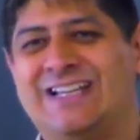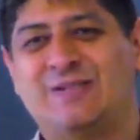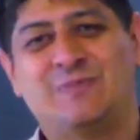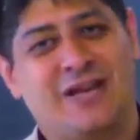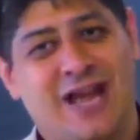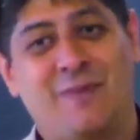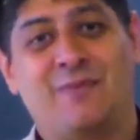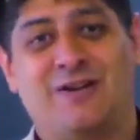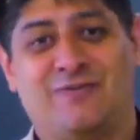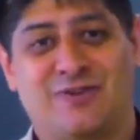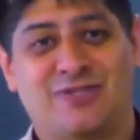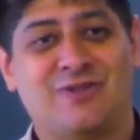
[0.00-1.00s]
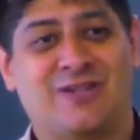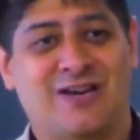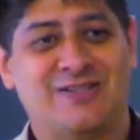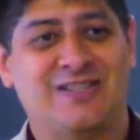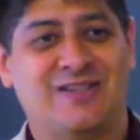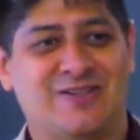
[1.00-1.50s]
It's been happening for
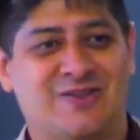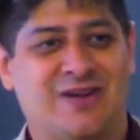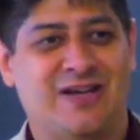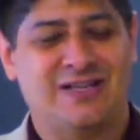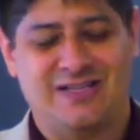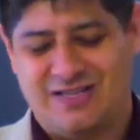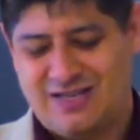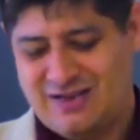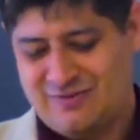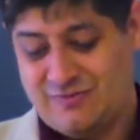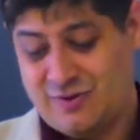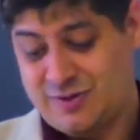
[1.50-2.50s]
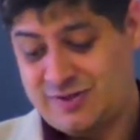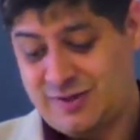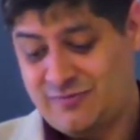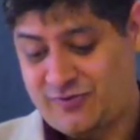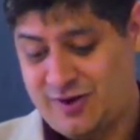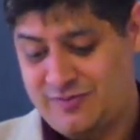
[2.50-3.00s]
2,000 years, right? it's
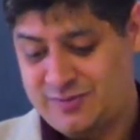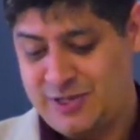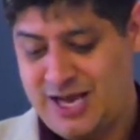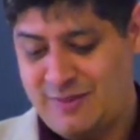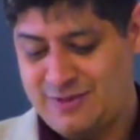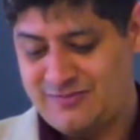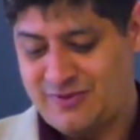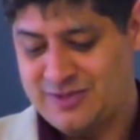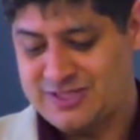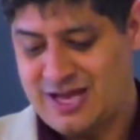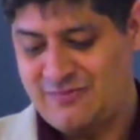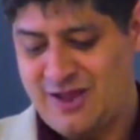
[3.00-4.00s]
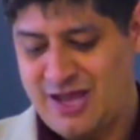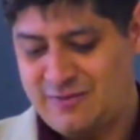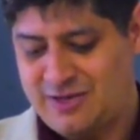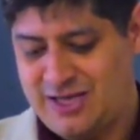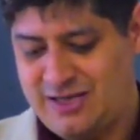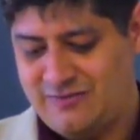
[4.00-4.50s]
been happening from the time of
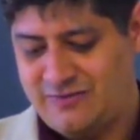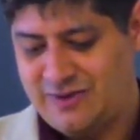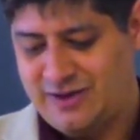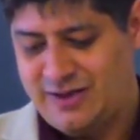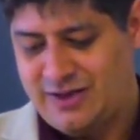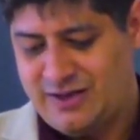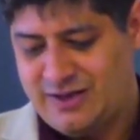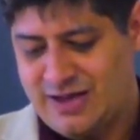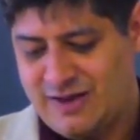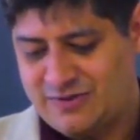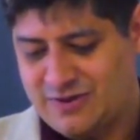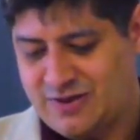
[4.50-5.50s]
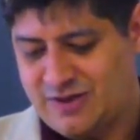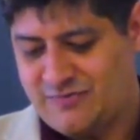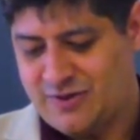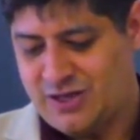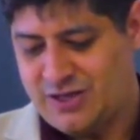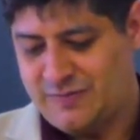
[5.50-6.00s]
Adam and Eve after the
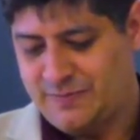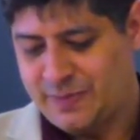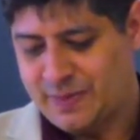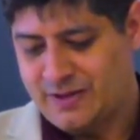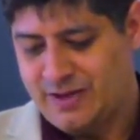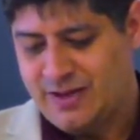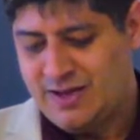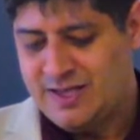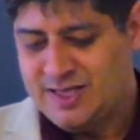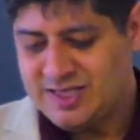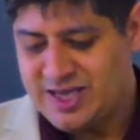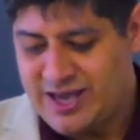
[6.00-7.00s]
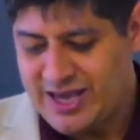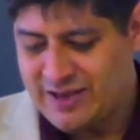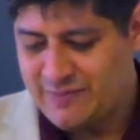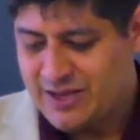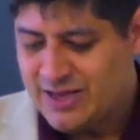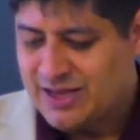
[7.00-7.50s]
fall. He
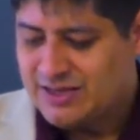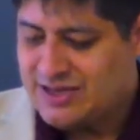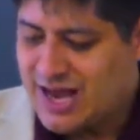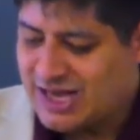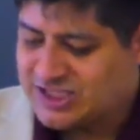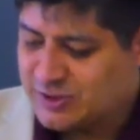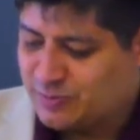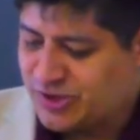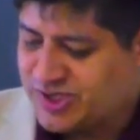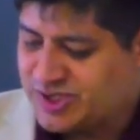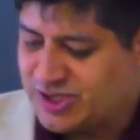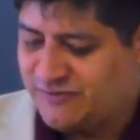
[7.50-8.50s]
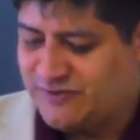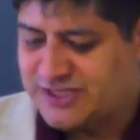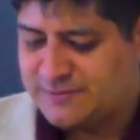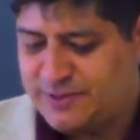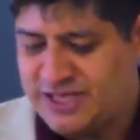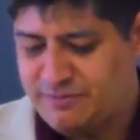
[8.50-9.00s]
came not to preserve
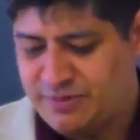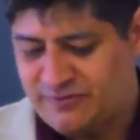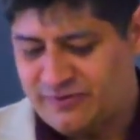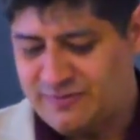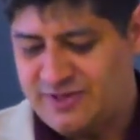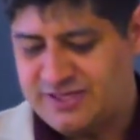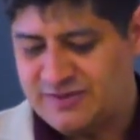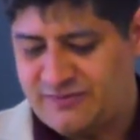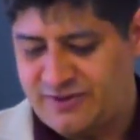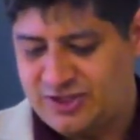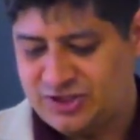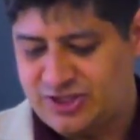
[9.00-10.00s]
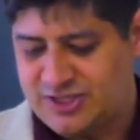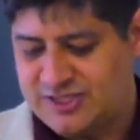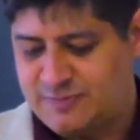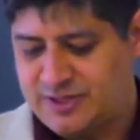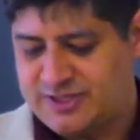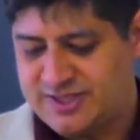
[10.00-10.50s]
his people from these
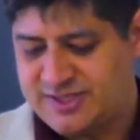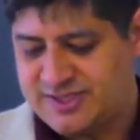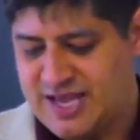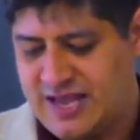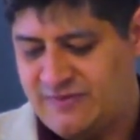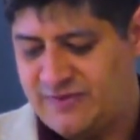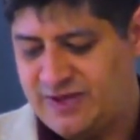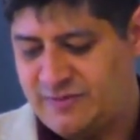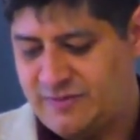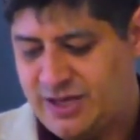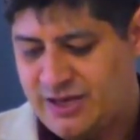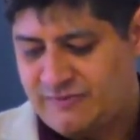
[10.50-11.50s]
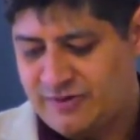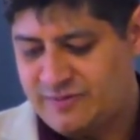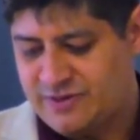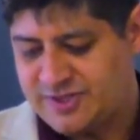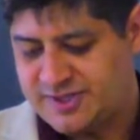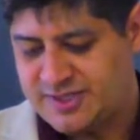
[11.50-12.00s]
afflictions, but to save them
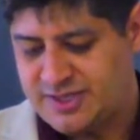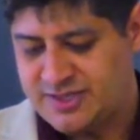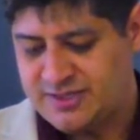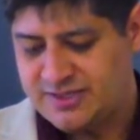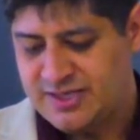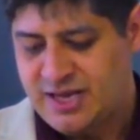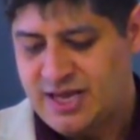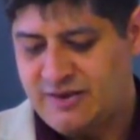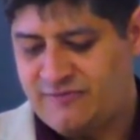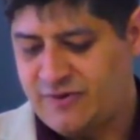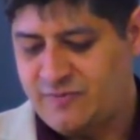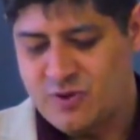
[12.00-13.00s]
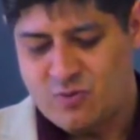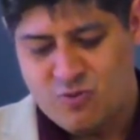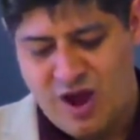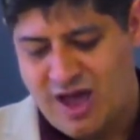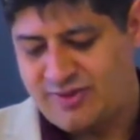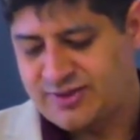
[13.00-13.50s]
from their sins and from the
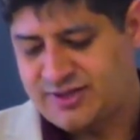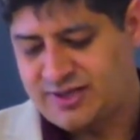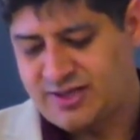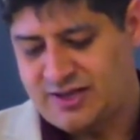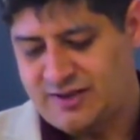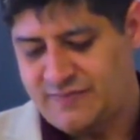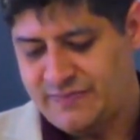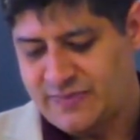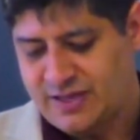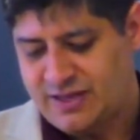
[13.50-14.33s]
wrath to come.